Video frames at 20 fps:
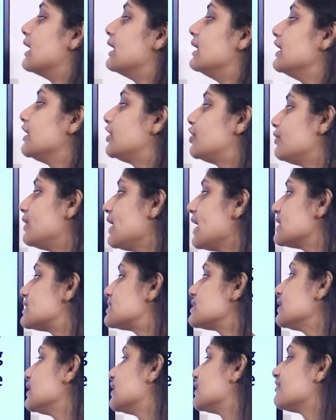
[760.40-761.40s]

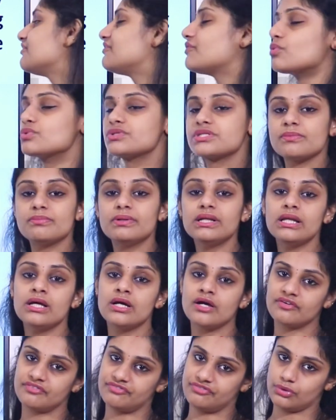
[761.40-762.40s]
liquidated in the foreseeable
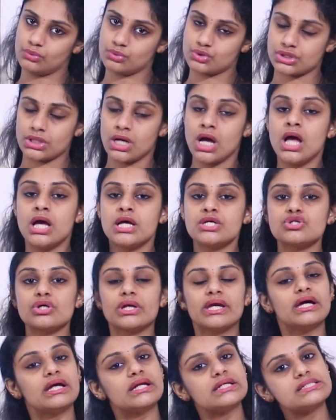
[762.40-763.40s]
future. So
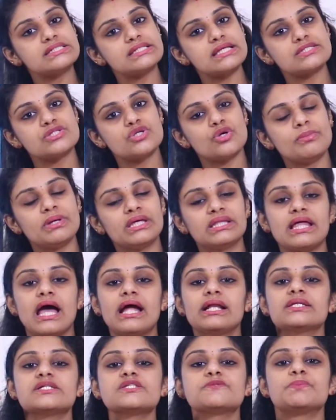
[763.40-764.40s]
here it is assuming
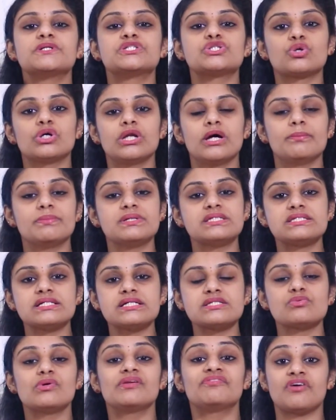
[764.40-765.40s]
that this particular
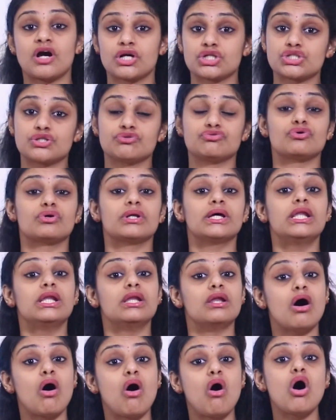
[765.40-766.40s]
business will function for a
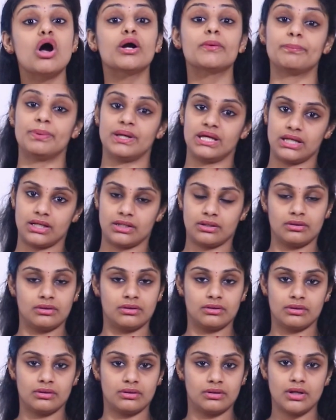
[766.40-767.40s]
long period.
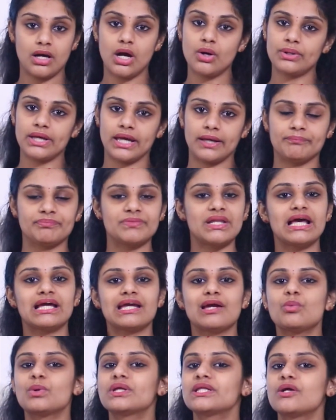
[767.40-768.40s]
Okay,
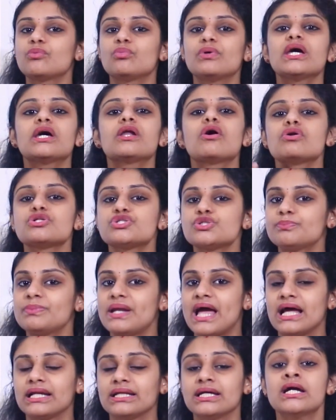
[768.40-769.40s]
like a way that we are also
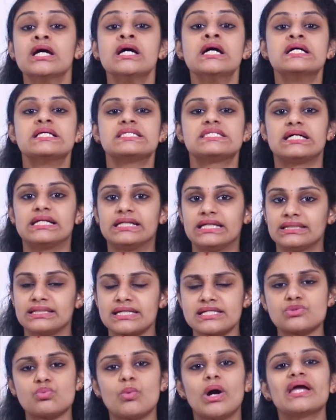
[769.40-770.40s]
planning certain
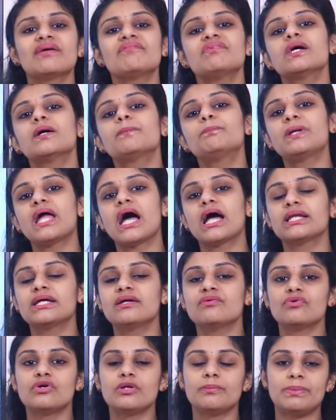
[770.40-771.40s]
things. Why we are
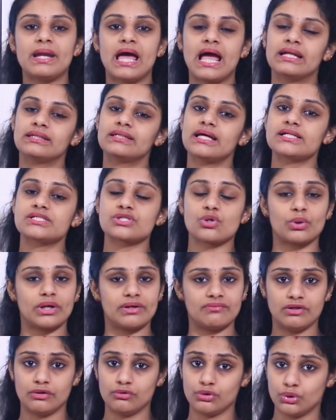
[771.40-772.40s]
planning? We will plan that,
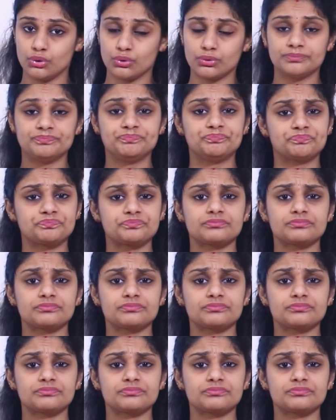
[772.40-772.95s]
okay, we will do